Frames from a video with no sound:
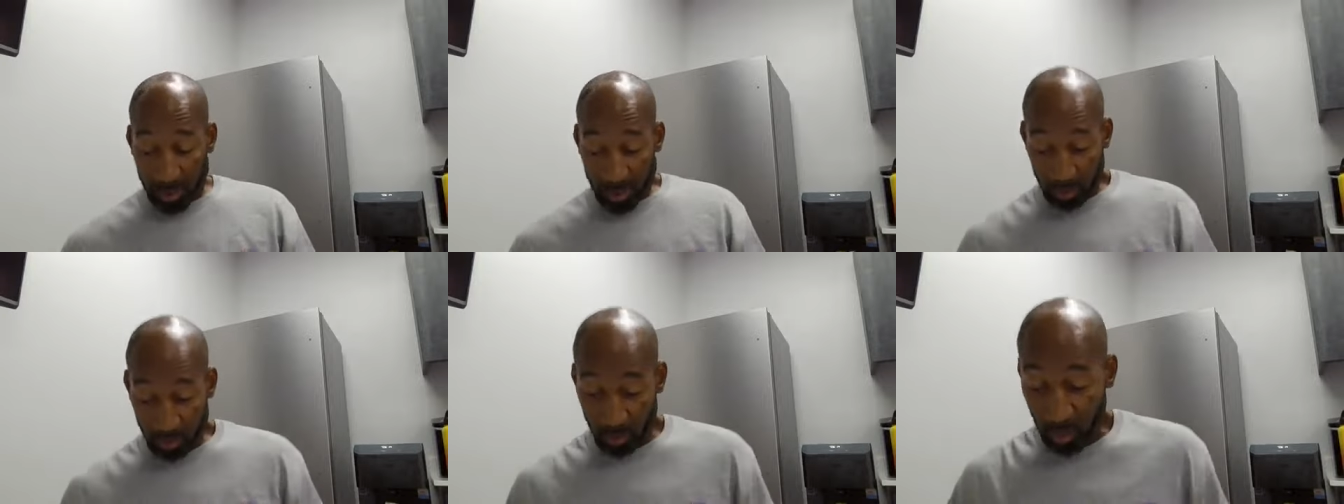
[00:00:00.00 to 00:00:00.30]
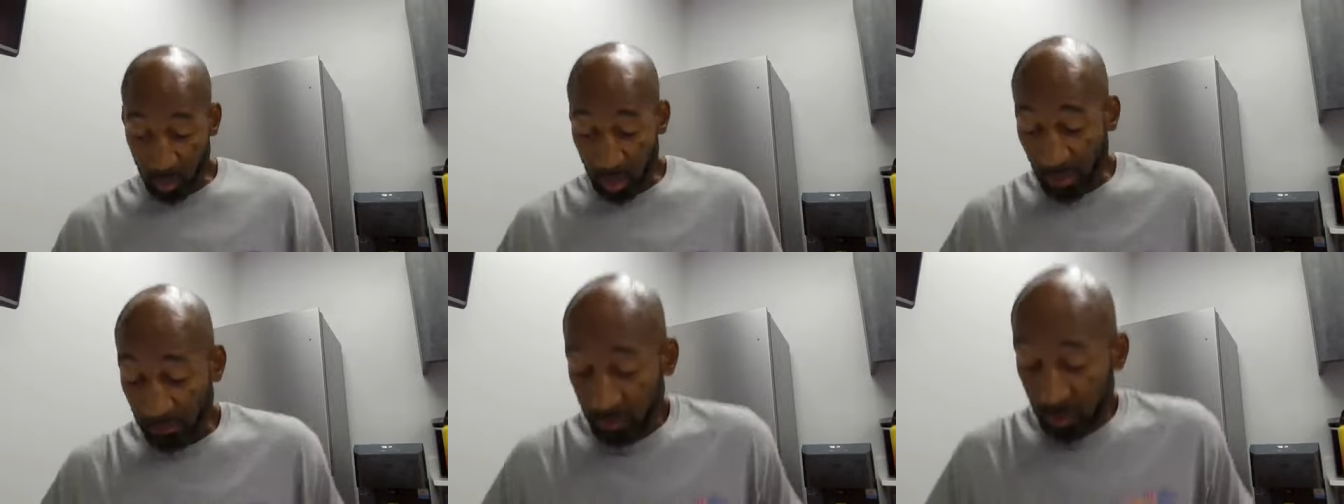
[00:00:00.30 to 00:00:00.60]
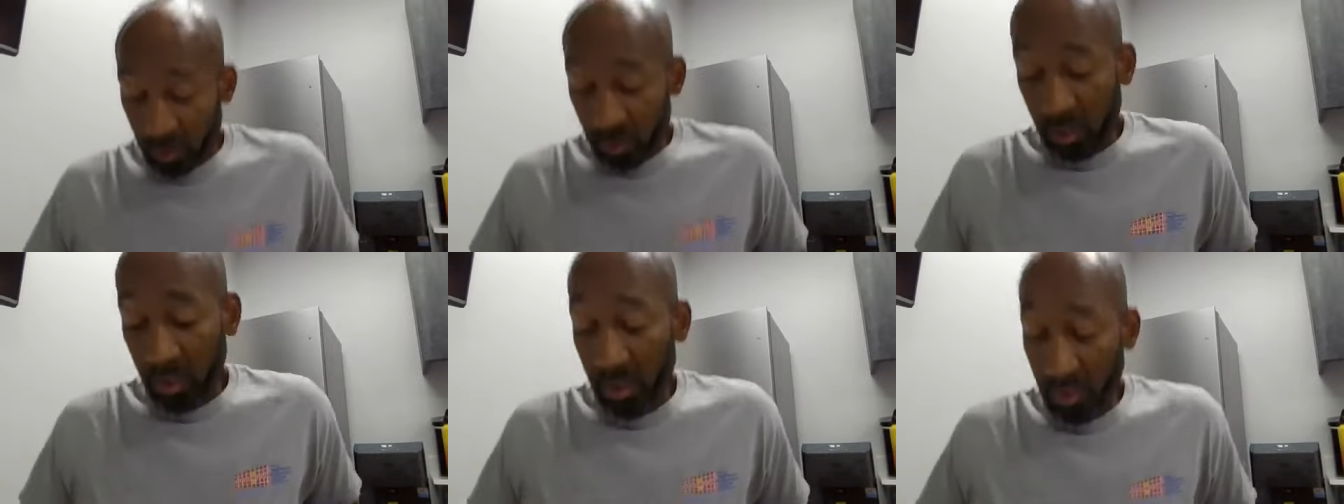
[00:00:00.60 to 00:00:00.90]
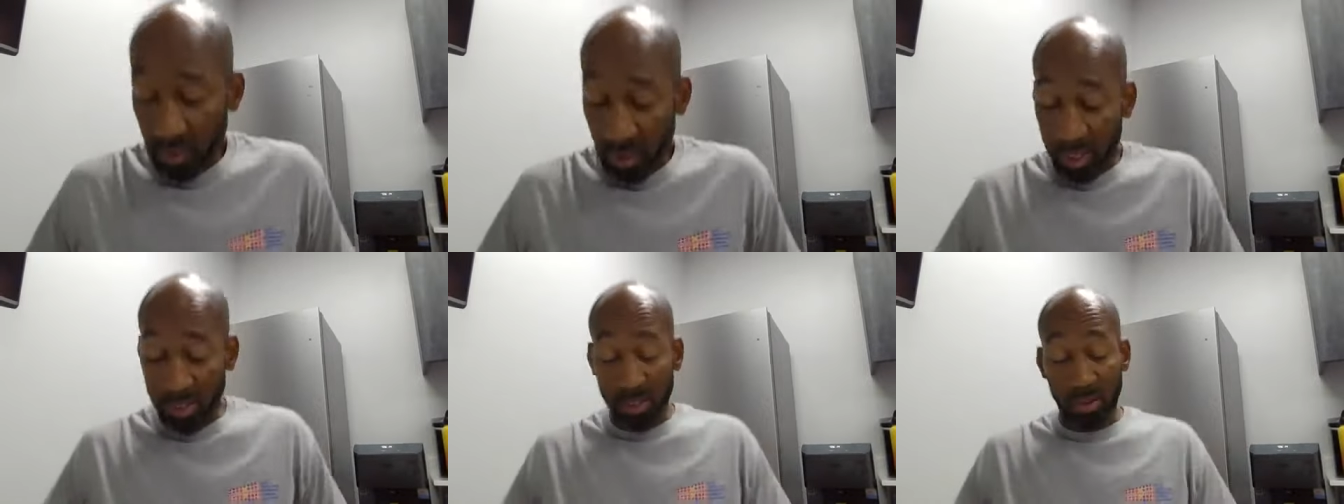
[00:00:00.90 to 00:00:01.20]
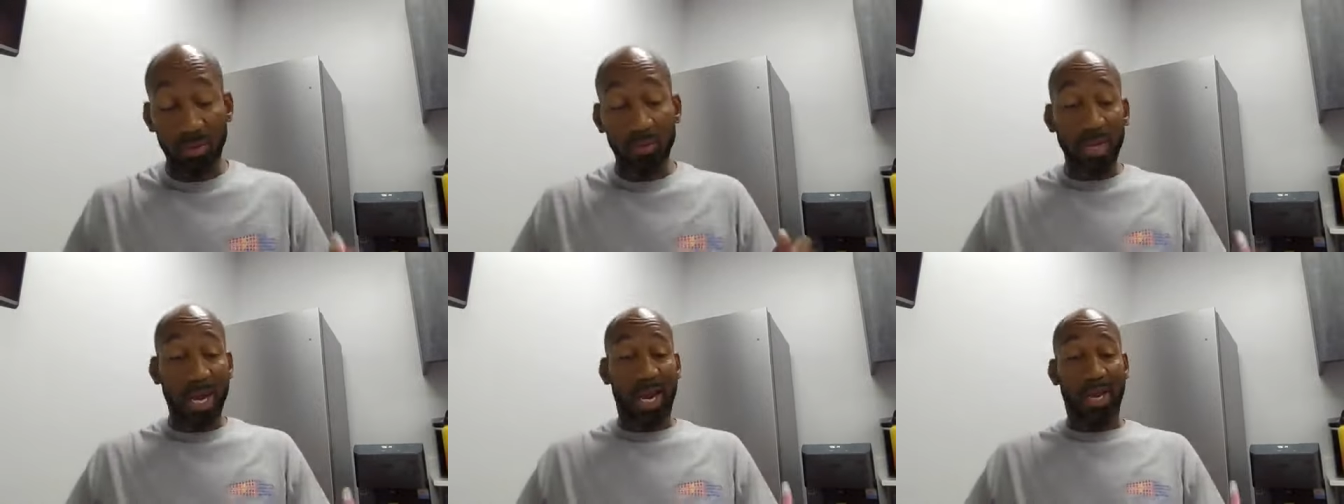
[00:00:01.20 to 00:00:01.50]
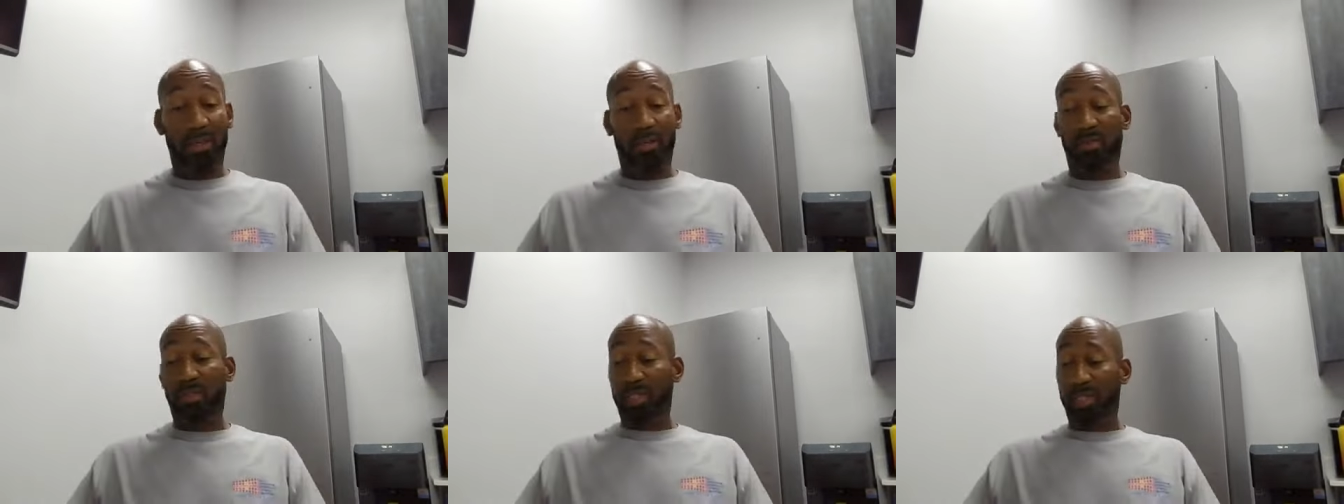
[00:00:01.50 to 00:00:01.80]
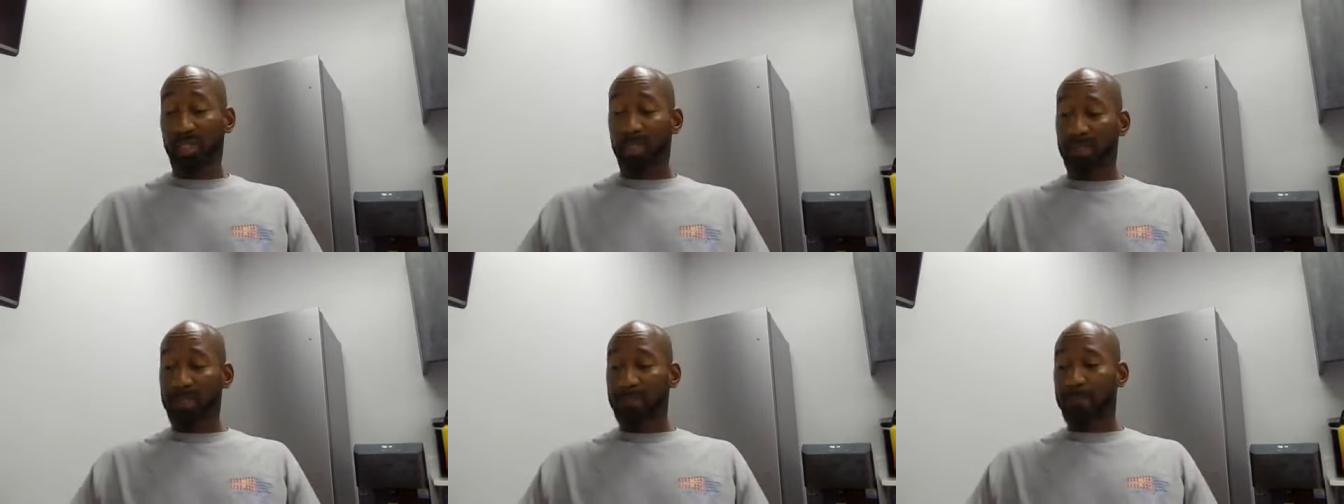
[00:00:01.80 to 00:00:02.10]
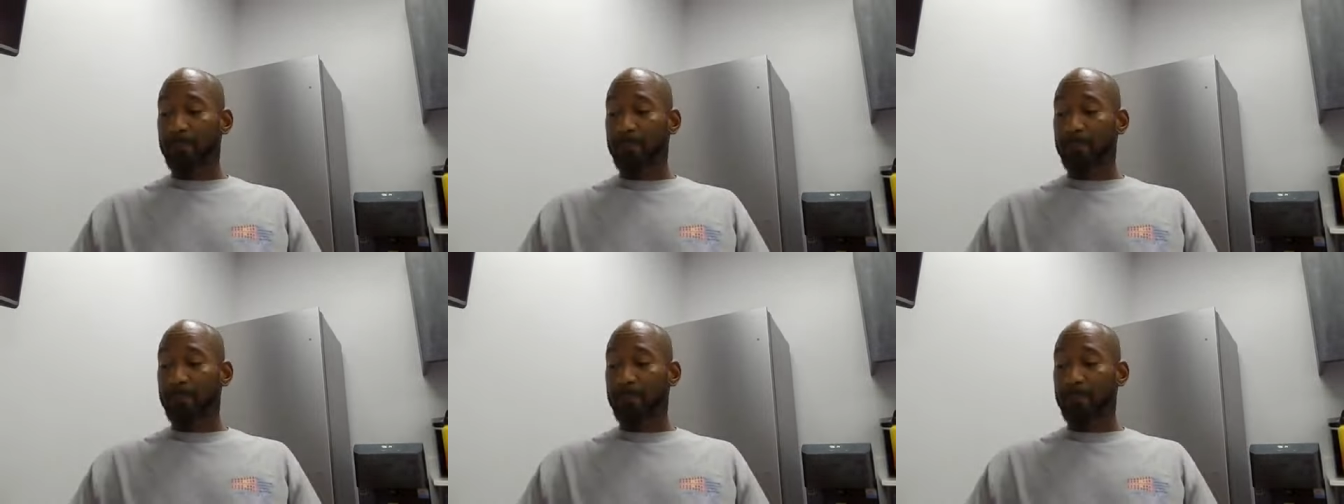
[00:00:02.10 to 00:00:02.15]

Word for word: you know, life to Jesus Christ and you die in your sin.